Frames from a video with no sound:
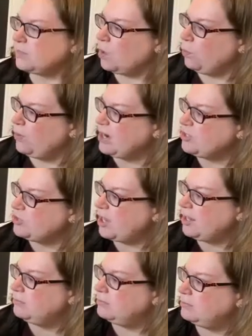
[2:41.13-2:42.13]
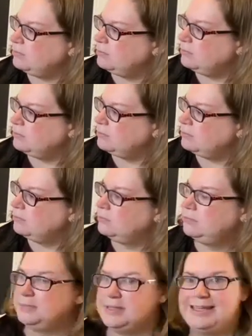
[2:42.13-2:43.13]
ready John
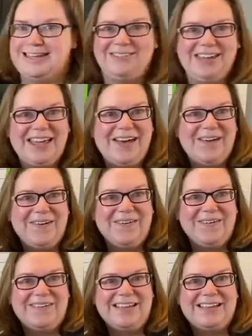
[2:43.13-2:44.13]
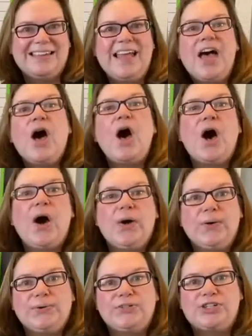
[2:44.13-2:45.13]
here we go
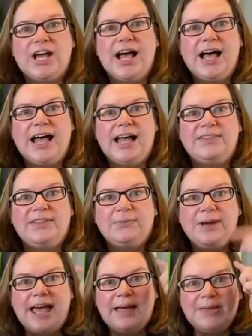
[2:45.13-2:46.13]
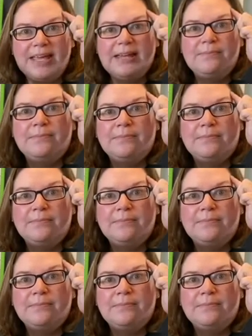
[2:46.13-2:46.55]
oh John the rabbit